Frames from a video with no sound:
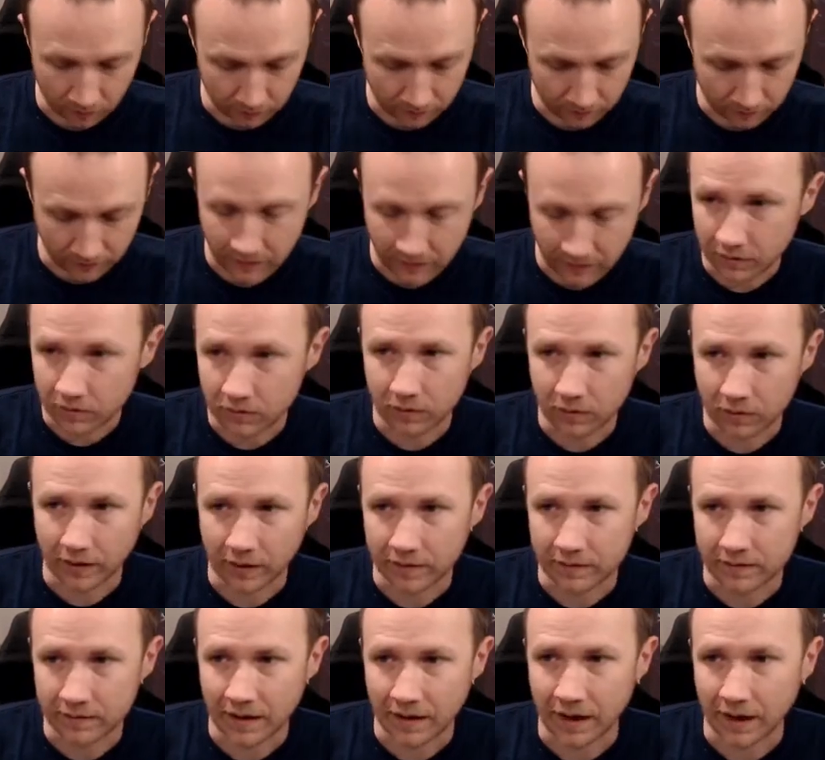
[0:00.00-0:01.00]
But if I then do like a
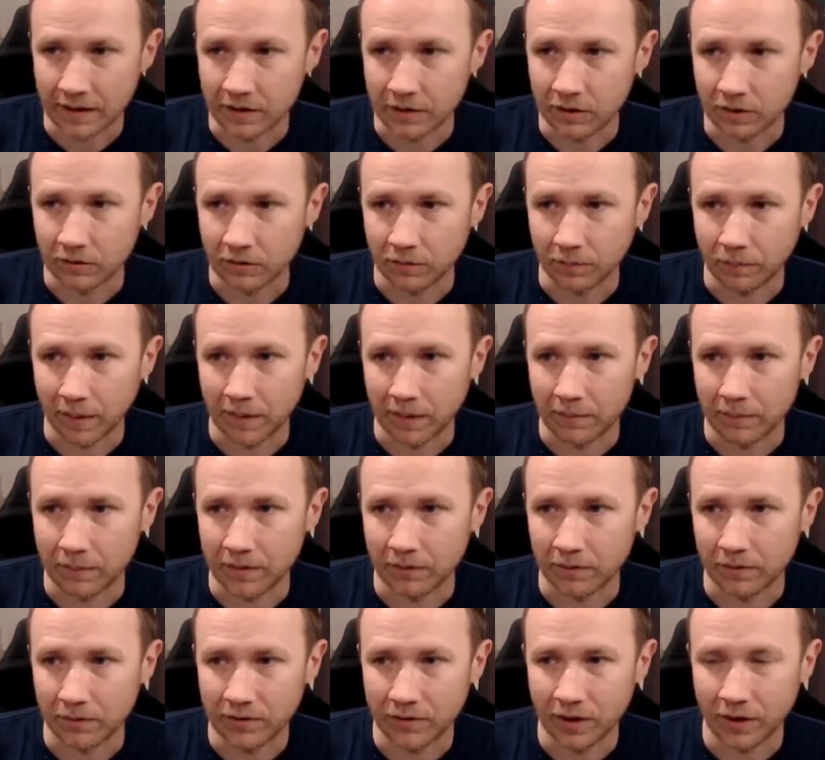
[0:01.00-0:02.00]
dot here, so pipe
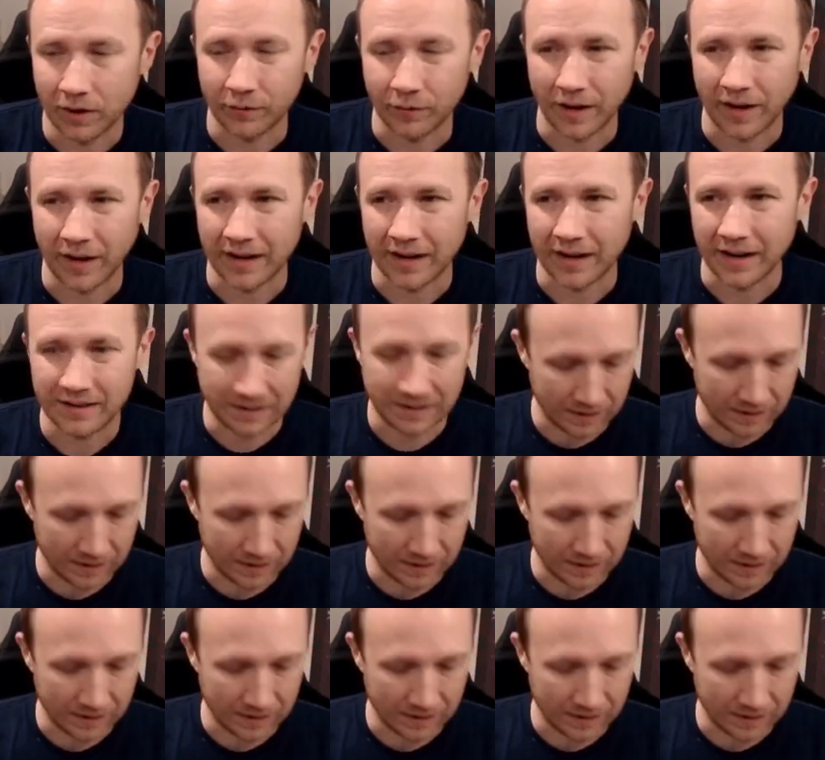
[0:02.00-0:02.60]
into itself, I, it,